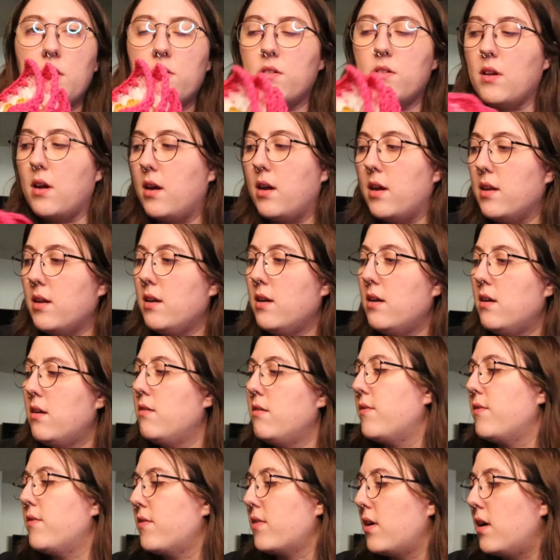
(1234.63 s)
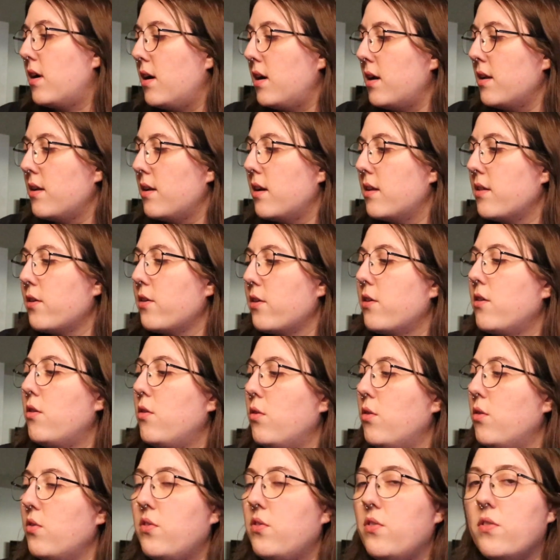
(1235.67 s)
done. We've got another
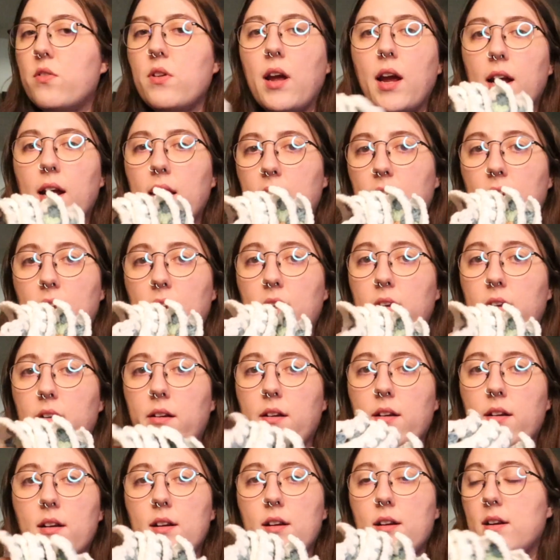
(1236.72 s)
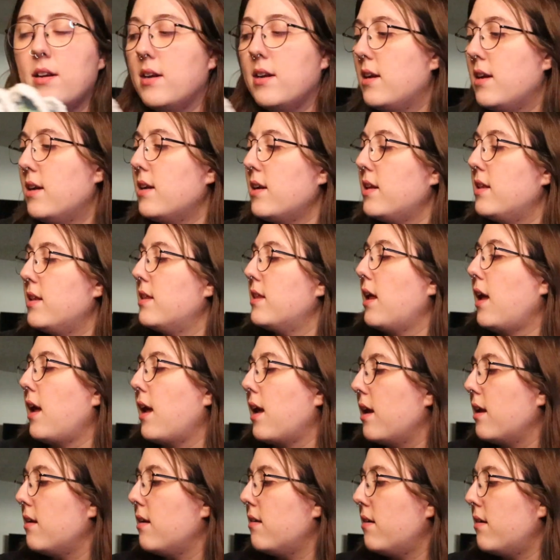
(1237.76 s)
whole stack here, and
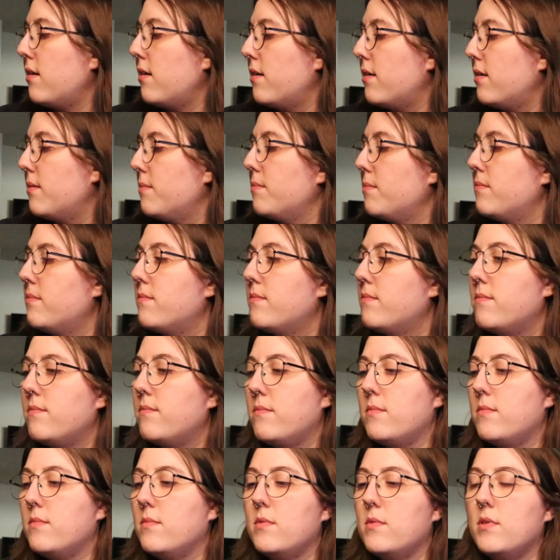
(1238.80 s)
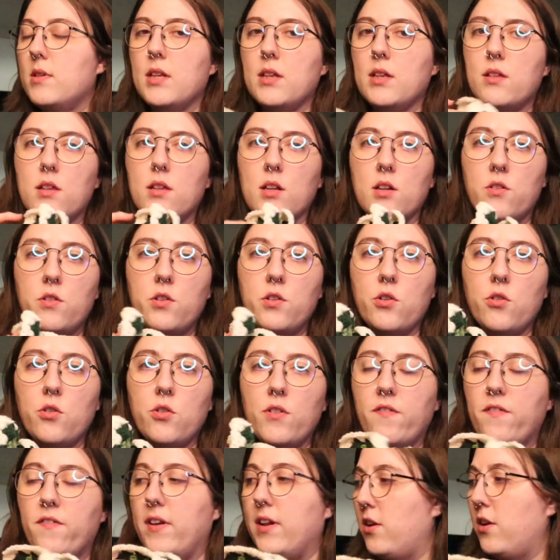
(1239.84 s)
then the 2 to
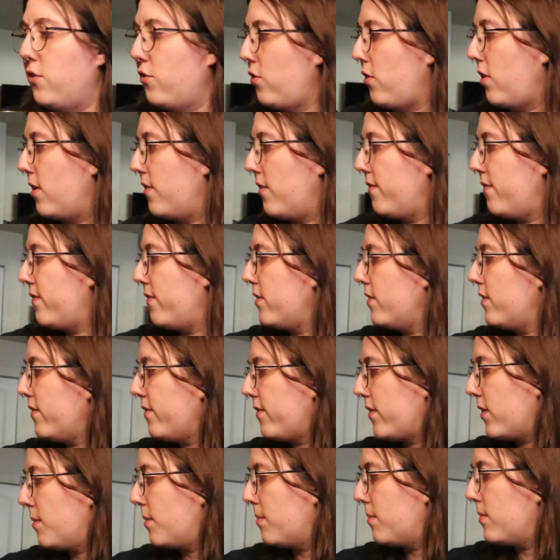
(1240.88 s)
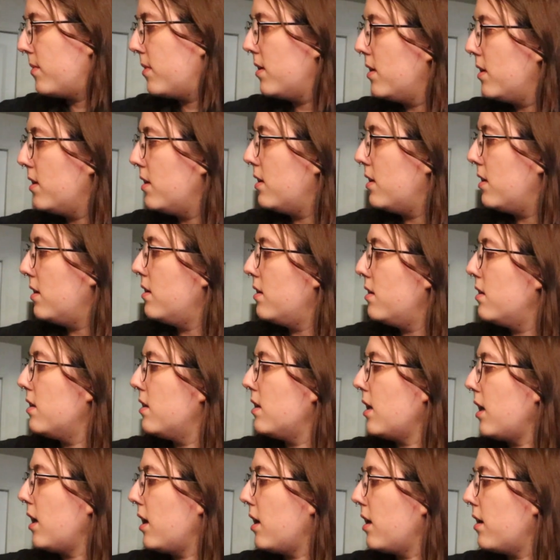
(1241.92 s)
finish off from
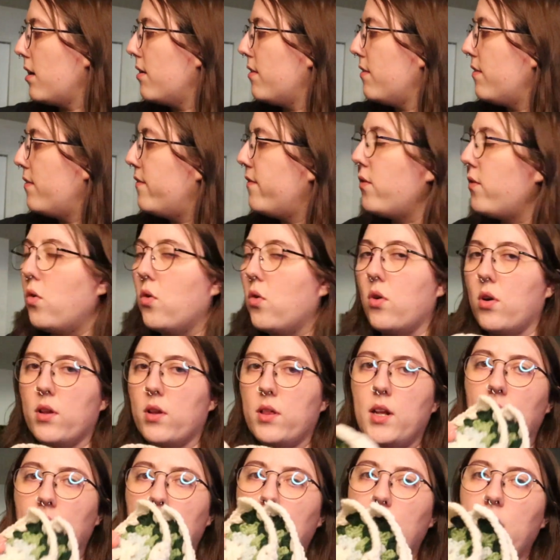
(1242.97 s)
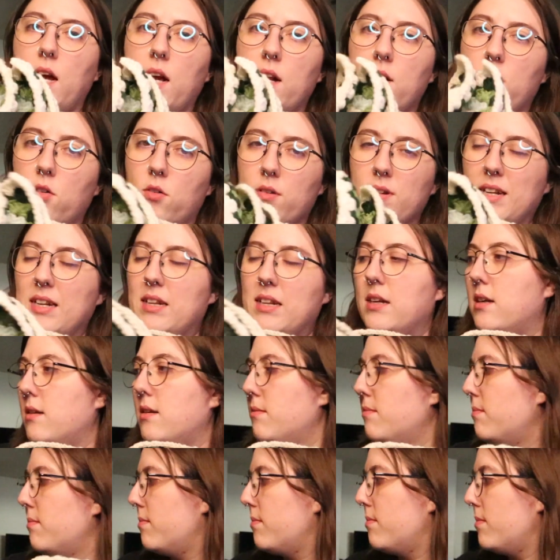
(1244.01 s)
the 4 that I had already done
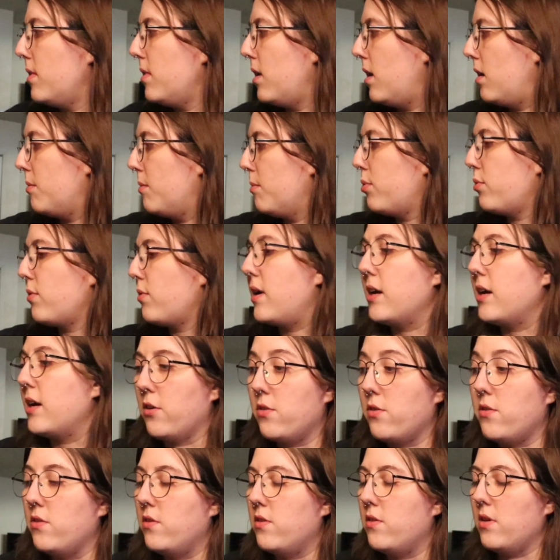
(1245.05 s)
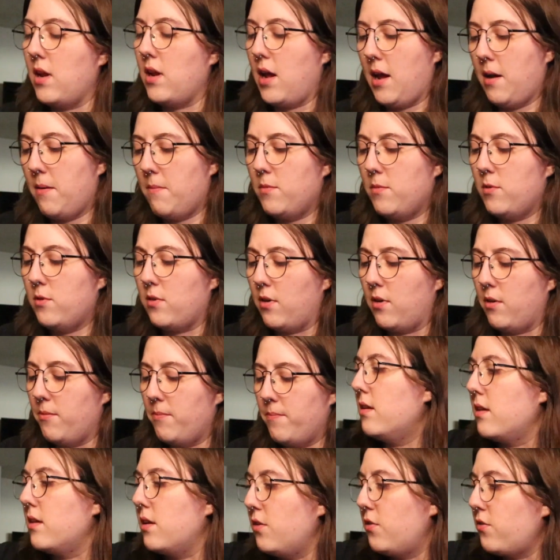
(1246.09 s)
prior to today. So
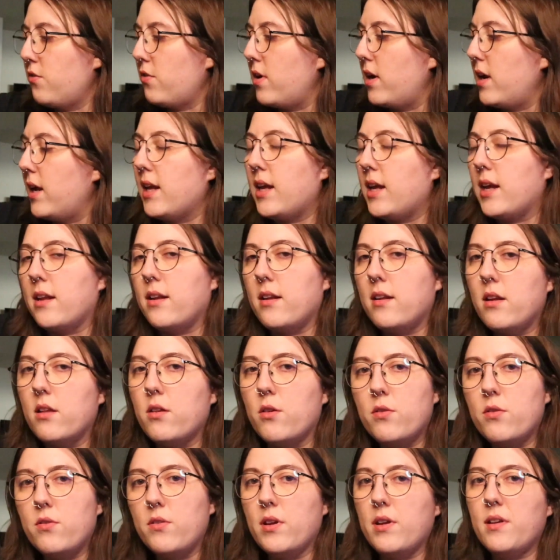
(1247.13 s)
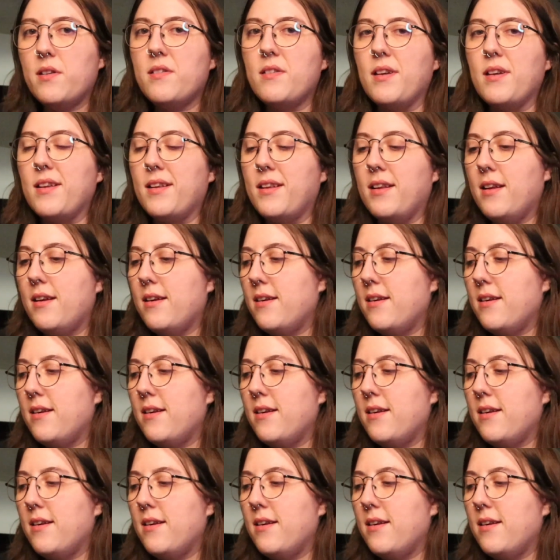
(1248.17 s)
let's try and get another 6 done.